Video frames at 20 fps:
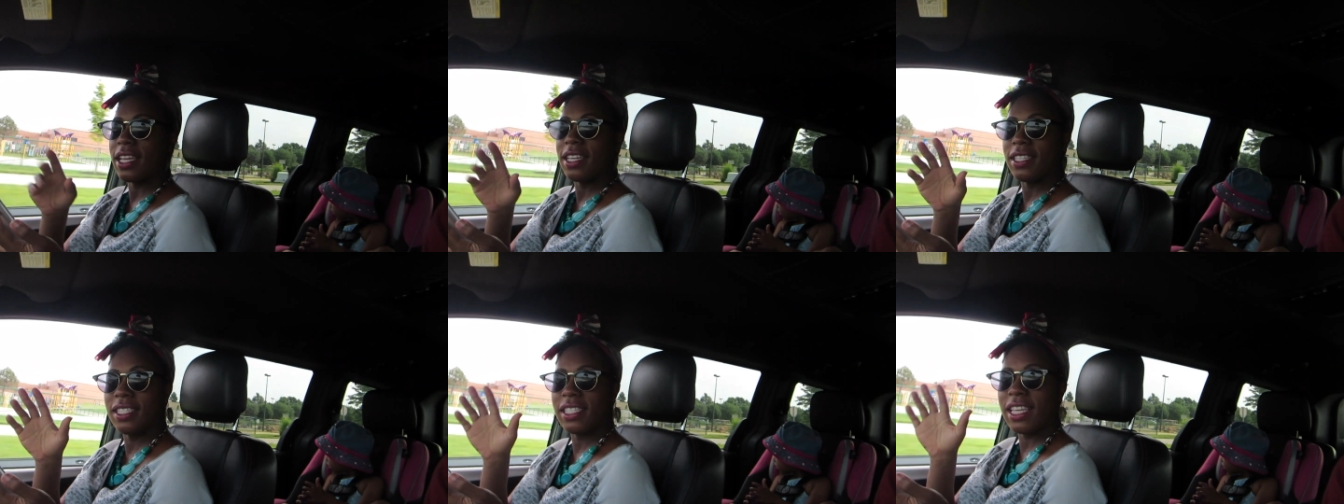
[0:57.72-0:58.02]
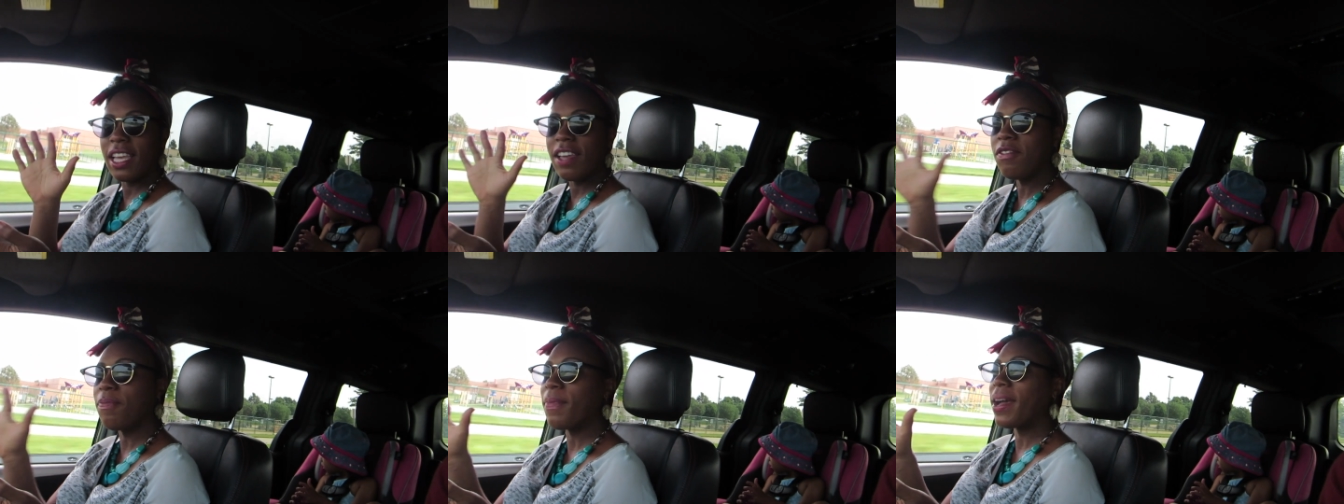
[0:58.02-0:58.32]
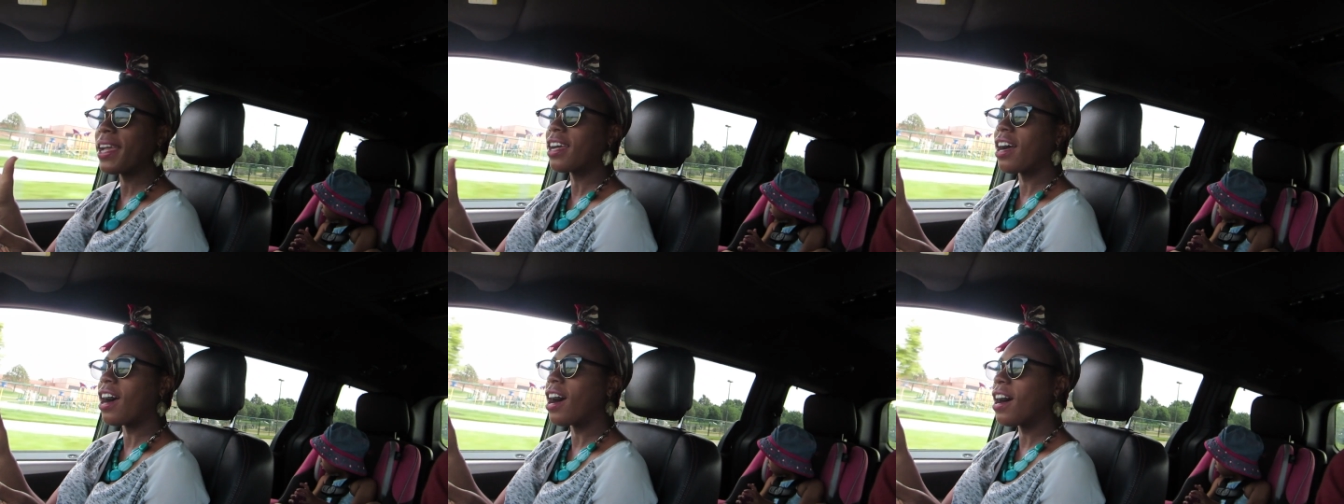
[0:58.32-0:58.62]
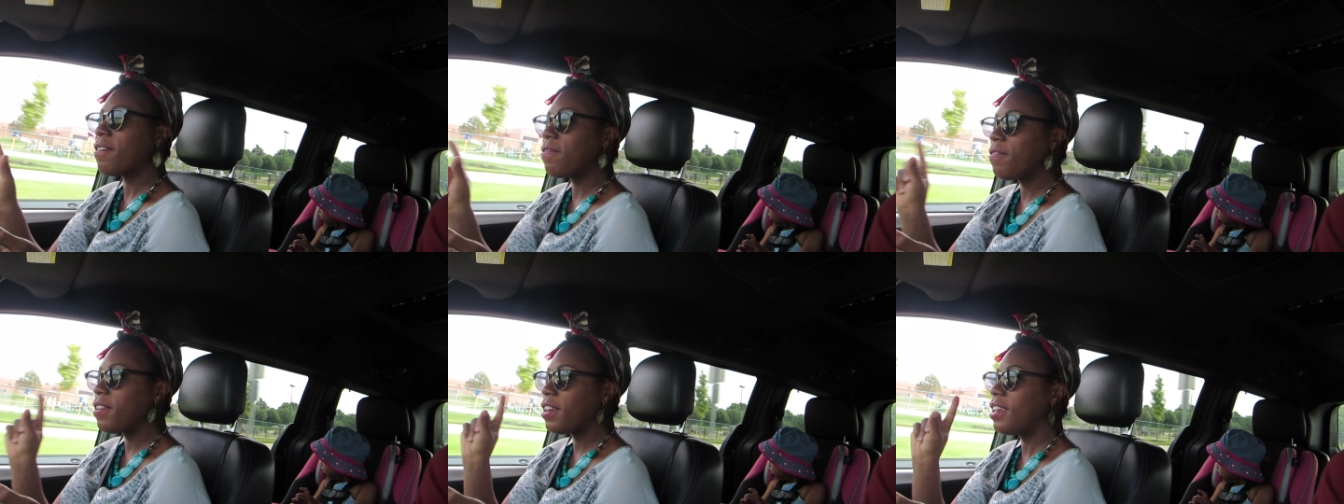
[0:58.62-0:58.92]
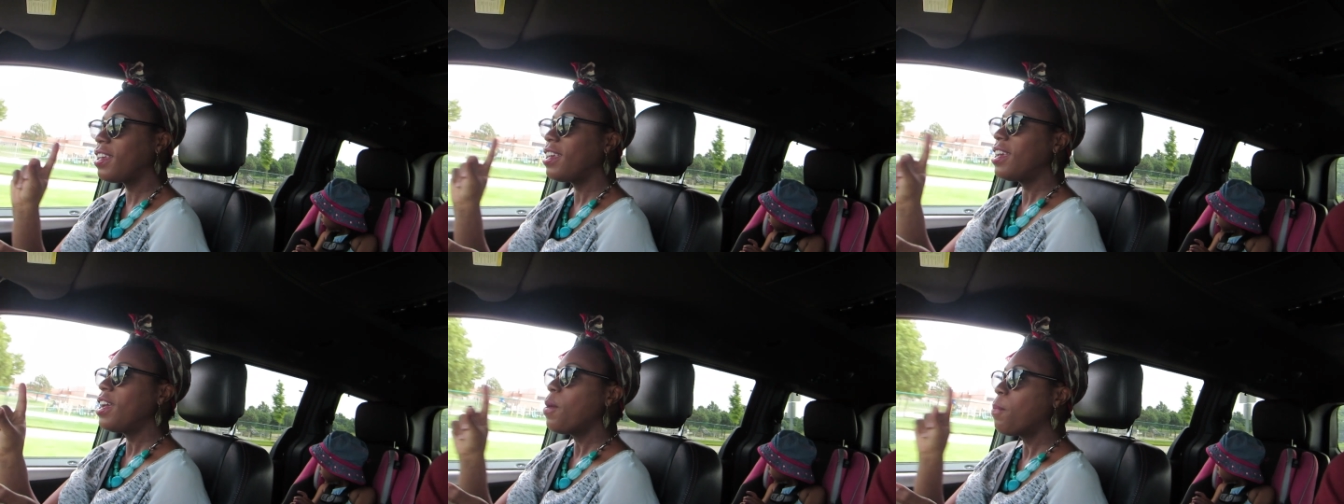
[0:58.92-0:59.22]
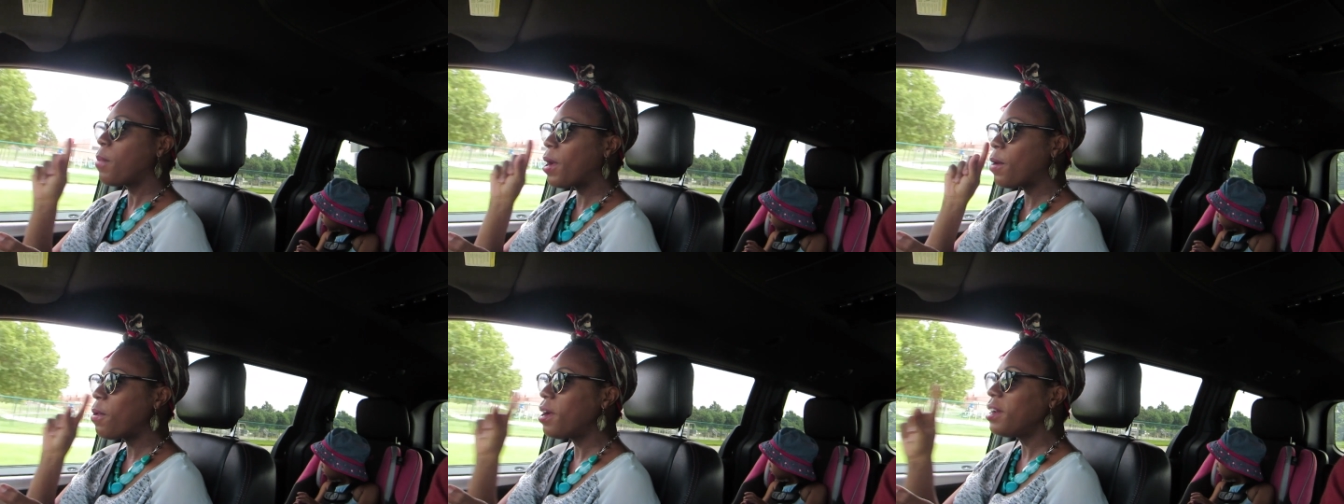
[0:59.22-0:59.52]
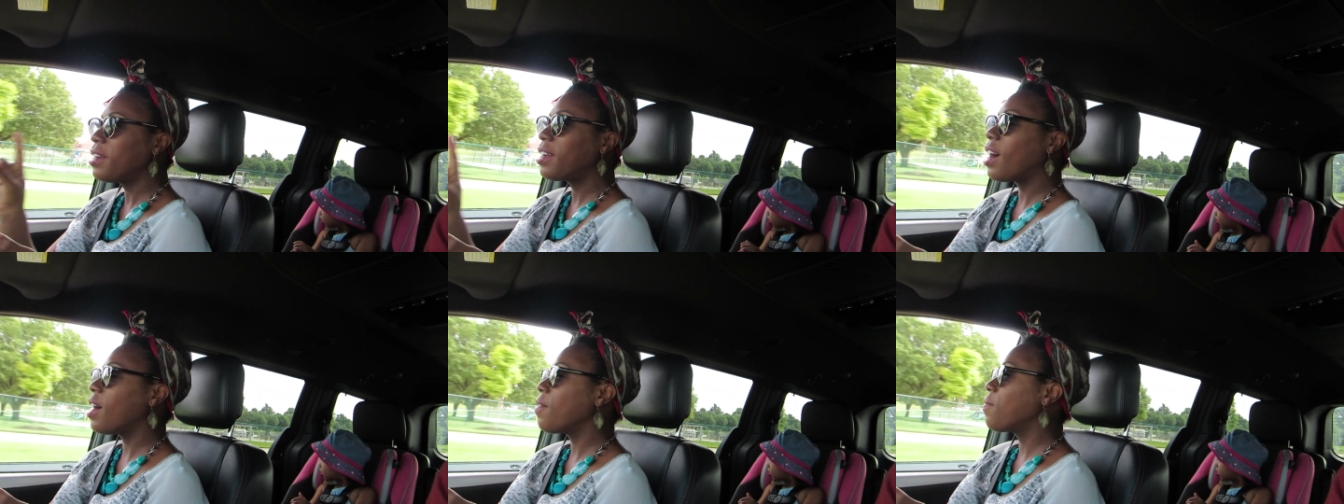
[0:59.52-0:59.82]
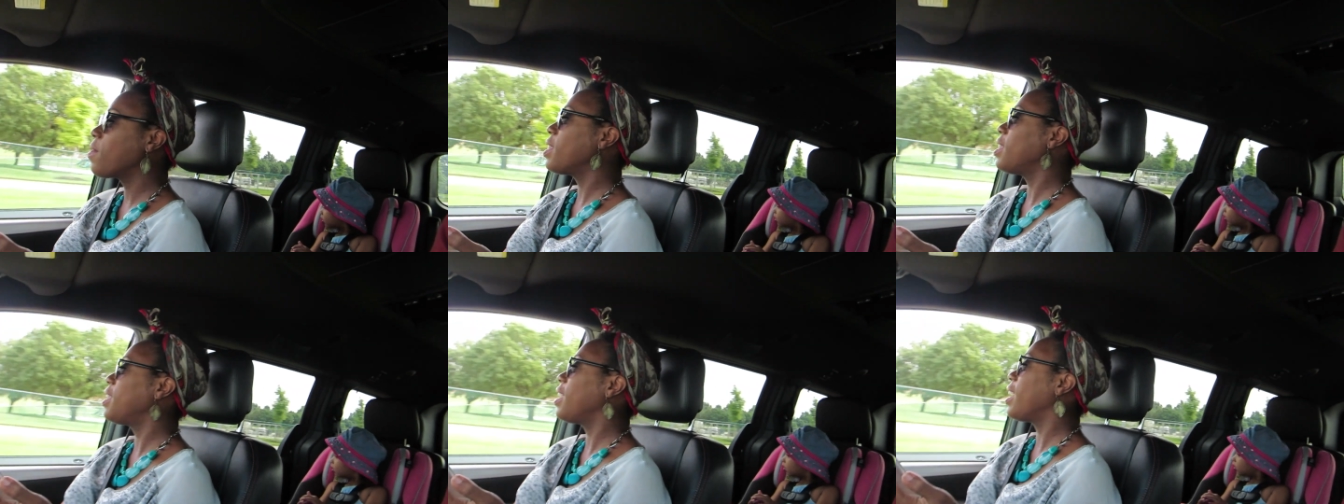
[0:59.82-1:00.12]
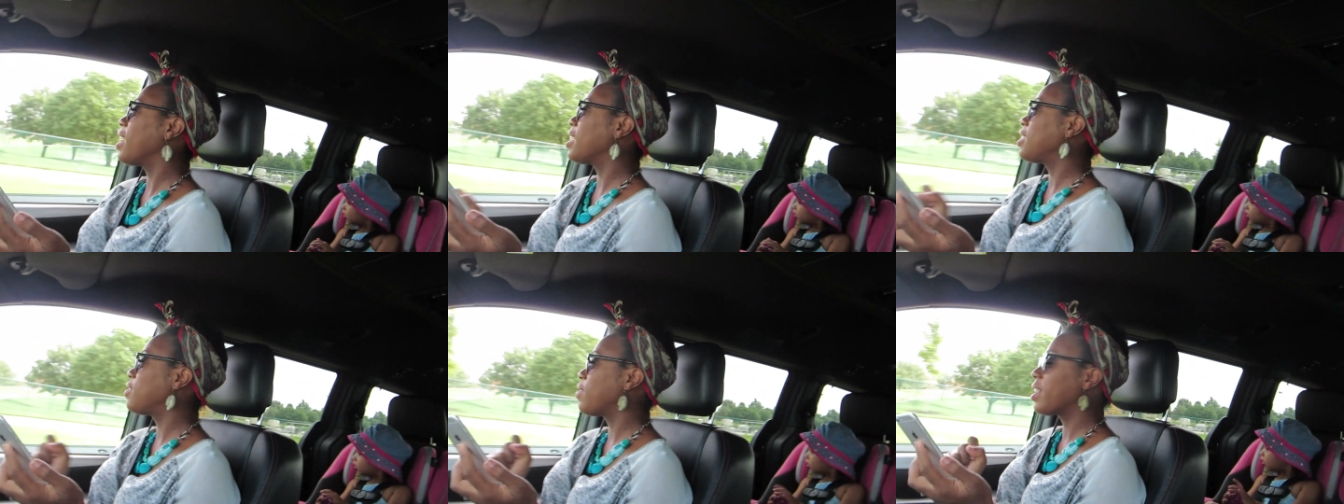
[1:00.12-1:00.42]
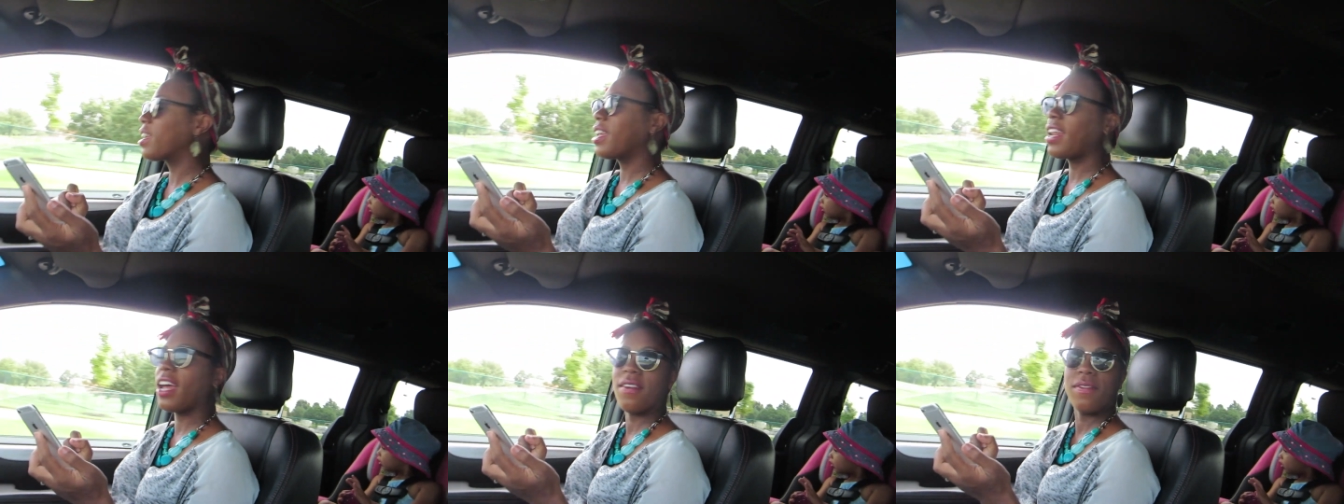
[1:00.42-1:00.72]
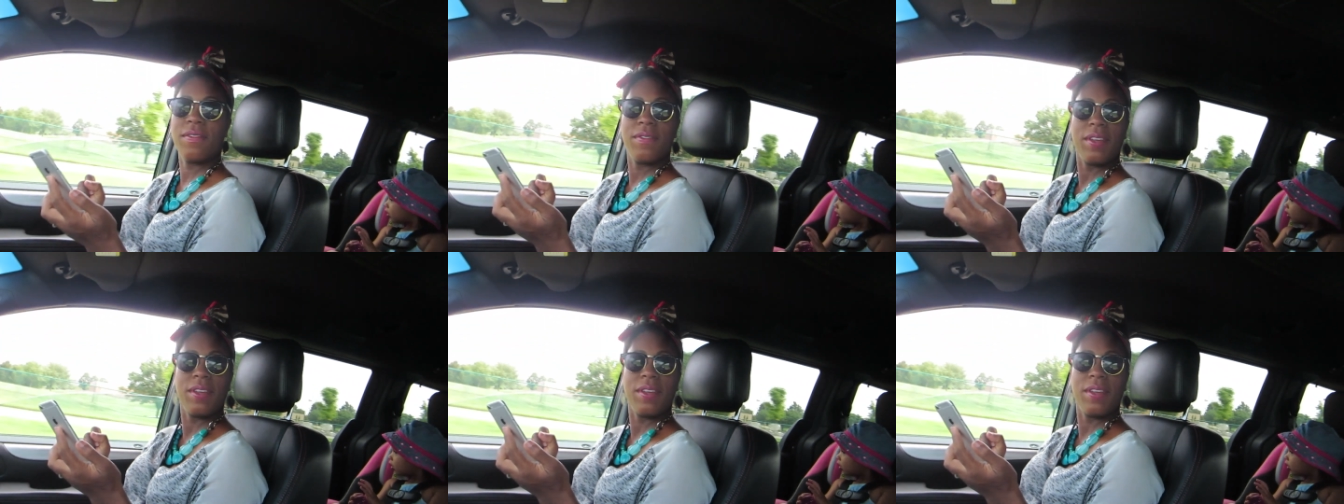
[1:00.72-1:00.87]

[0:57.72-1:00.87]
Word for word: I saved my coffee, uh, my one coffee of the day so I can have